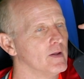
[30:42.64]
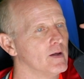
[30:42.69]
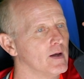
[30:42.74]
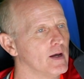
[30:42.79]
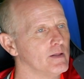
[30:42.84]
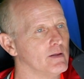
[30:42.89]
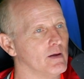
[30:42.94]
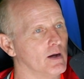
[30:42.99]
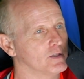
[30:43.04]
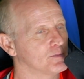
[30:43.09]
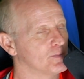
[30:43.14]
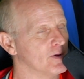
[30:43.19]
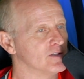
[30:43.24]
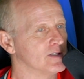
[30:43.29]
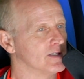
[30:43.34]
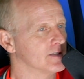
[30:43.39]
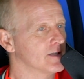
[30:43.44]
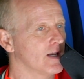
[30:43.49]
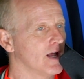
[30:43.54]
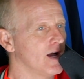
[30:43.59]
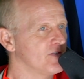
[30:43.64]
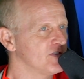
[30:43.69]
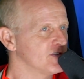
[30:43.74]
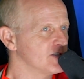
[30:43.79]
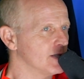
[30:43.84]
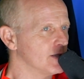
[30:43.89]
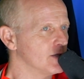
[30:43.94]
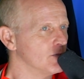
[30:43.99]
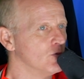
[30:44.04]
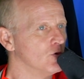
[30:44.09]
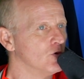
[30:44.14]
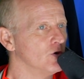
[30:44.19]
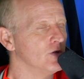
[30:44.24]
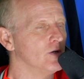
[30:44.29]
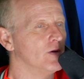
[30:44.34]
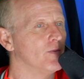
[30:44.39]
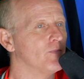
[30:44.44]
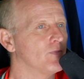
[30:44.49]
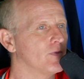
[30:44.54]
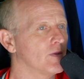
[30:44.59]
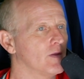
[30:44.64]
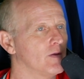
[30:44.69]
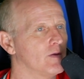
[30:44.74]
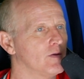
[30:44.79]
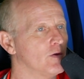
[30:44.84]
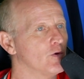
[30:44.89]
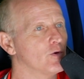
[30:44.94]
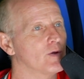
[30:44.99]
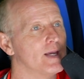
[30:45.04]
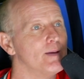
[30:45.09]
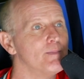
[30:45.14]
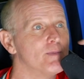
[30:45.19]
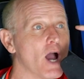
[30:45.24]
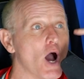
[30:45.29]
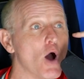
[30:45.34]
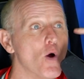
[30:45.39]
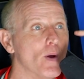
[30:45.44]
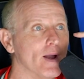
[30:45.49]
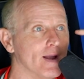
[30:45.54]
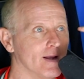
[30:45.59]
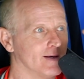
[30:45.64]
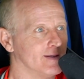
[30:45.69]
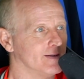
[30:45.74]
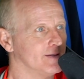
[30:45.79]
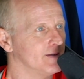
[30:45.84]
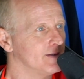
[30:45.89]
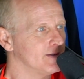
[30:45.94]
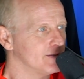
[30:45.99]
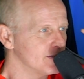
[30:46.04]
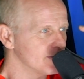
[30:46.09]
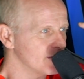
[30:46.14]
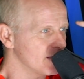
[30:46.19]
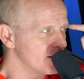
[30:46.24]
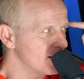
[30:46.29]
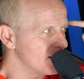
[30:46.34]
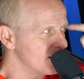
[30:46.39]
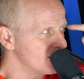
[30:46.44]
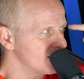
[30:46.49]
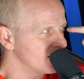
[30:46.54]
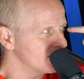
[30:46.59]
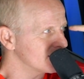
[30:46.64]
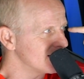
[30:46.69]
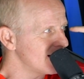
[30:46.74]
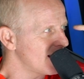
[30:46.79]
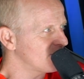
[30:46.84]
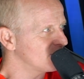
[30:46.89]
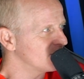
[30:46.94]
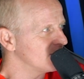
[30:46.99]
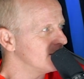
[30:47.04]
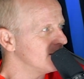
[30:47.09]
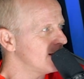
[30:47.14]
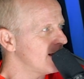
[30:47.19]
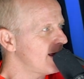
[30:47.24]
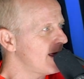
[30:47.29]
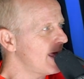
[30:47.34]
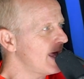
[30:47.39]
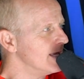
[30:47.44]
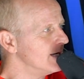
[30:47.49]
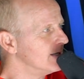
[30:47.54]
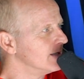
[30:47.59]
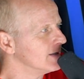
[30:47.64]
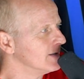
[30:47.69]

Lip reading: and I suppose it's life, isn't it? The more you keep going, and it's left in their head.